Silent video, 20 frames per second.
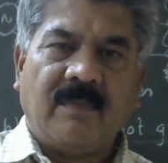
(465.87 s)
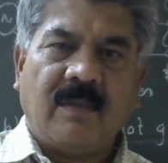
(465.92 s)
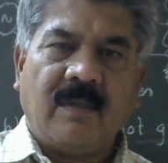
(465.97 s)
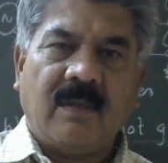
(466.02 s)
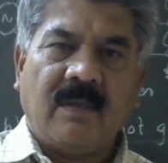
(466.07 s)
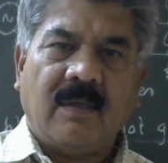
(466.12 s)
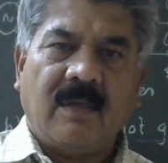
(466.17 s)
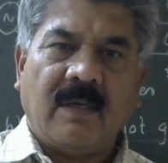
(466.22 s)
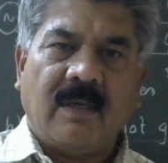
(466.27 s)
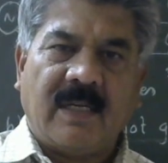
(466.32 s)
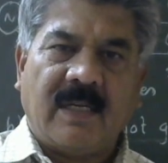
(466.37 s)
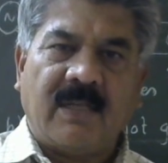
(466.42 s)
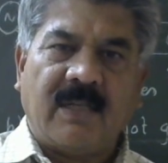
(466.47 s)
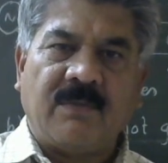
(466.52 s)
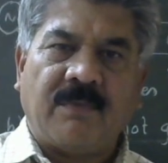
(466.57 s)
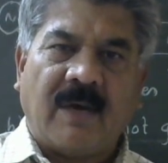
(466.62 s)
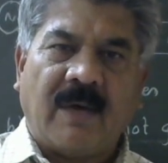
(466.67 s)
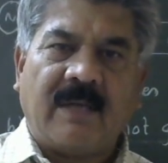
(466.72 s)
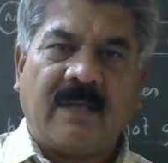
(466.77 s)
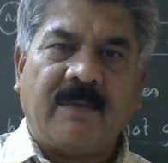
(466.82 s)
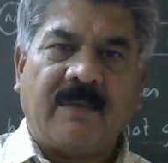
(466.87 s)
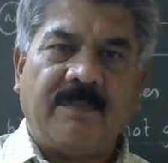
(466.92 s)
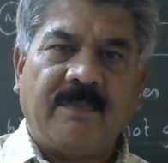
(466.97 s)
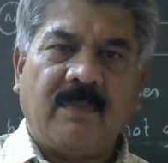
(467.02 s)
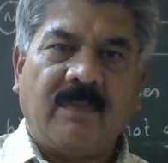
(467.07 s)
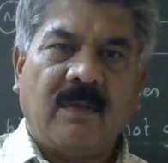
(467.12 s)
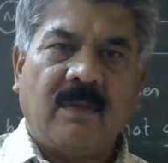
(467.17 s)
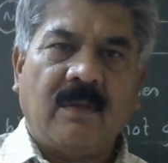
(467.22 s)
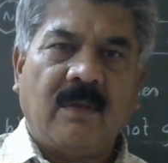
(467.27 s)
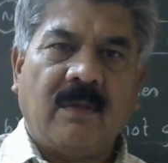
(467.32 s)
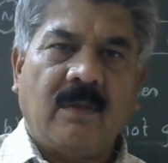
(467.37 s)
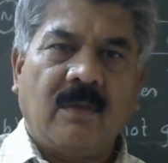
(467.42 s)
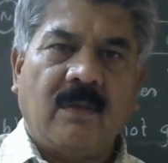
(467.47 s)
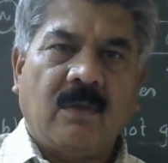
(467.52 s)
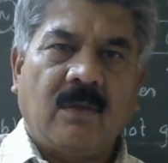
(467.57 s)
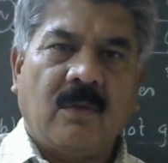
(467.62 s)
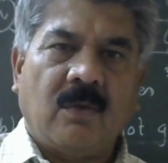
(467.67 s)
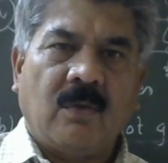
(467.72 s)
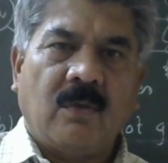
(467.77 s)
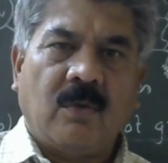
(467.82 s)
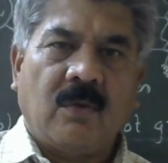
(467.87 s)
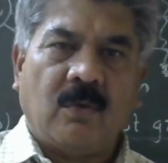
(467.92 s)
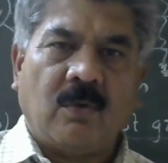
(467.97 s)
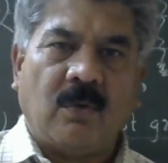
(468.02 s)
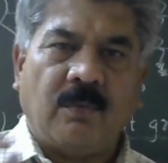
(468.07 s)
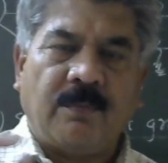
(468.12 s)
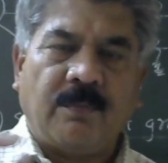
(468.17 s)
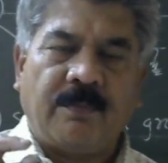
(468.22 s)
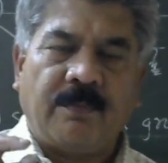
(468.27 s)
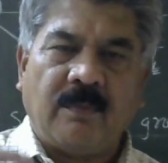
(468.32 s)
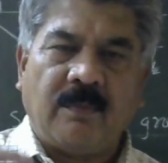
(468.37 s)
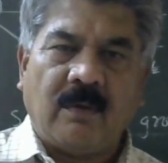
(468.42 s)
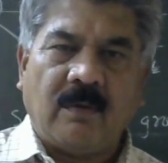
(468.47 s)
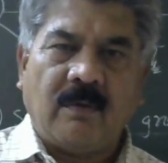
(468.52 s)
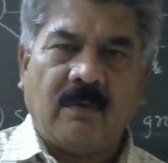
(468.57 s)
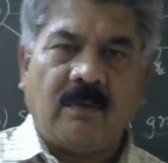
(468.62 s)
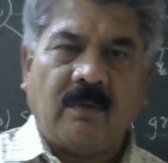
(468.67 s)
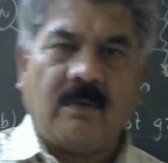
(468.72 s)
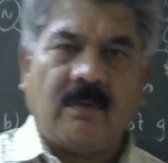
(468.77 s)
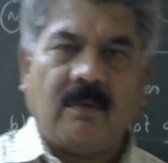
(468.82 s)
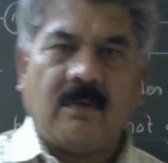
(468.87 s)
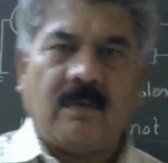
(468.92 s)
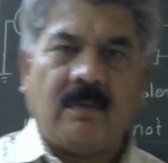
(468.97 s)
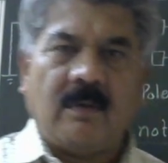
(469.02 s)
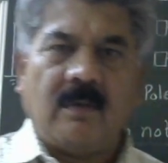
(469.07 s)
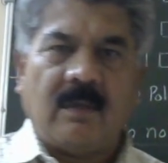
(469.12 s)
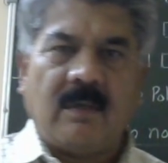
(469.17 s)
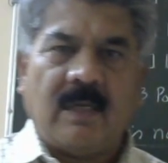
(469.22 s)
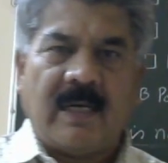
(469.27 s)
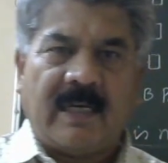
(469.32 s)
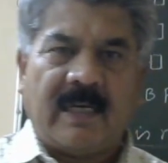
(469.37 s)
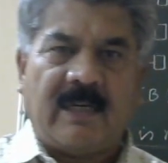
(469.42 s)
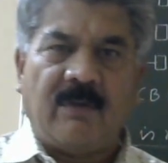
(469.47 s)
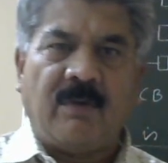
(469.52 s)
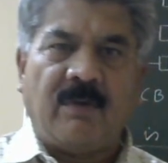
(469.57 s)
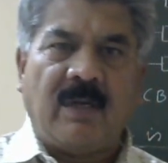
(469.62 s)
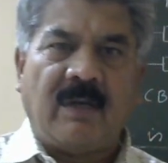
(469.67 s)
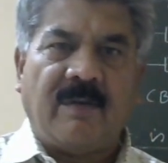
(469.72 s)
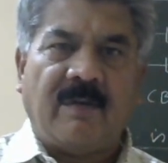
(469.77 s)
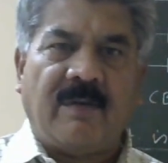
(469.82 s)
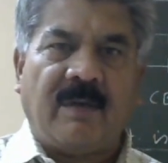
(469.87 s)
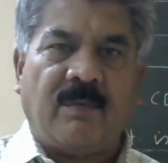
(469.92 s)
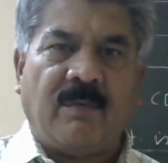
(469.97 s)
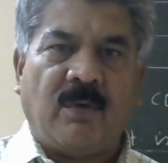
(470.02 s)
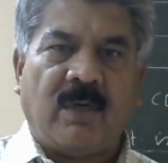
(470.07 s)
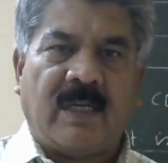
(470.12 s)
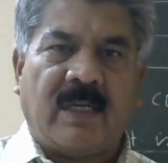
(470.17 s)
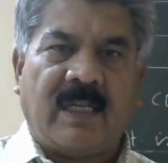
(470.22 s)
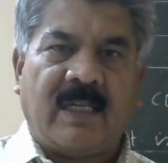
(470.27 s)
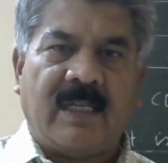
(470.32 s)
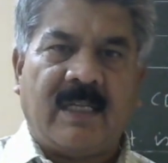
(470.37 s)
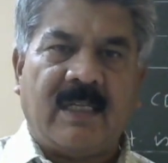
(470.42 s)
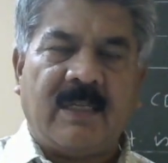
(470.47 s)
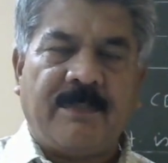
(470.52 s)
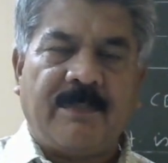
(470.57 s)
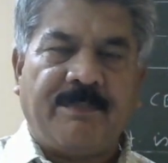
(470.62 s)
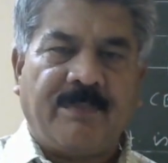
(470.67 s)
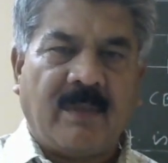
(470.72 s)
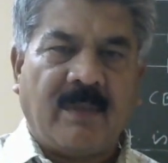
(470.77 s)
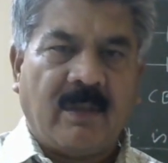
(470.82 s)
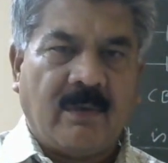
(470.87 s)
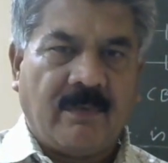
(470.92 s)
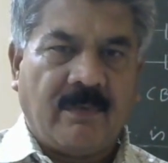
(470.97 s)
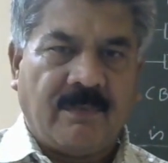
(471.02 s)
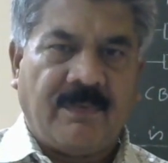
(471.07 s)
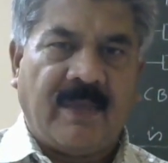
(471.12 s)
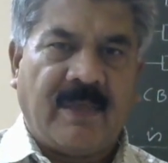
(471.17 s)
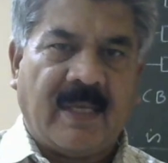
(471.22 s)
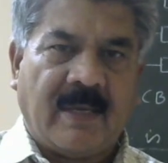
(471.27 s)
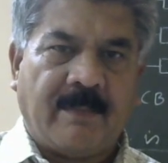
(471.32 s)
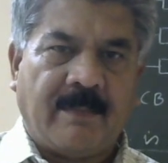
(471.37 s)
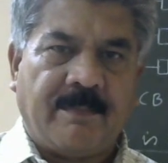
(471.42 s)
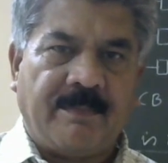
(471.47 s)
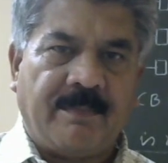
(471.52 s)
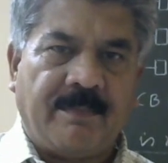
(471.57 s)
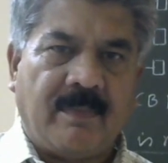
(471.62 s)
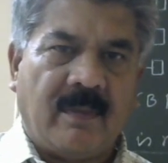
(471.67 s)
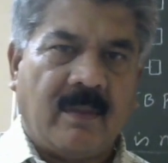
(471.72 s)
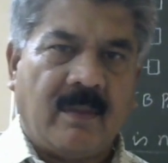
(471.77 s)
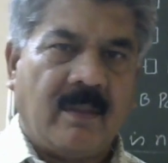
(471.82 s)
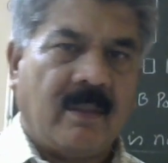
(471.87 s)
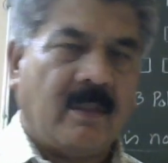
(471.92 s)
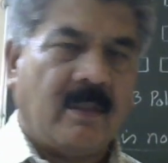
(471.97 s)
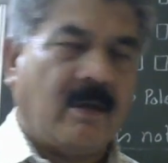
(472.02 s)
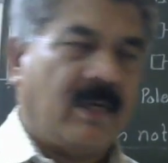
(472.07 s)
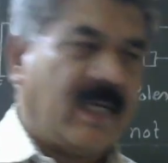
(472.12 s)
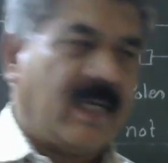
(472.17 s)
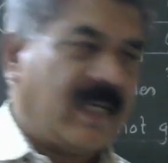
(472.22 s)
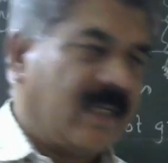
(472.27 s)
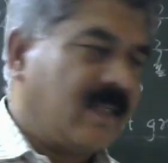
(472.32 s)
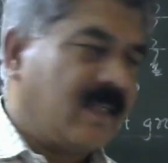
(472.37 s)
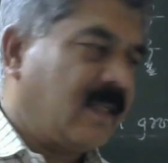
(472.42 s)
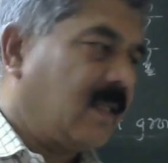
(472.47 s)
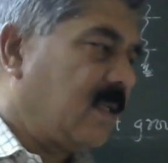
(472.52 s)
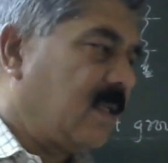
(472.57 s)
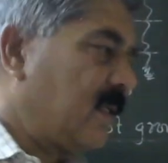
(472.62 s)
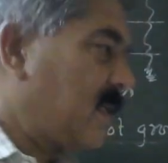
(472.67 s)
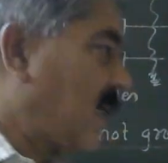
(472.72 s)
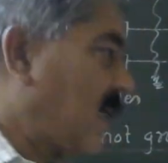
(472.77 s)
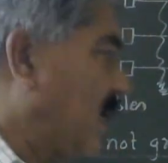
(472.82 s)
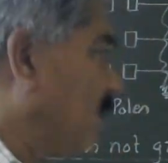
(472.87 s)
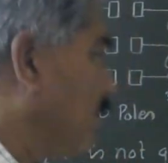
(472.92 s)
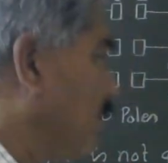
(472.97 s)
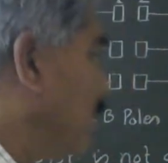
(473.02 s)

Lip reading: it is 1. So active recovery voltage is Vm. Now let us start with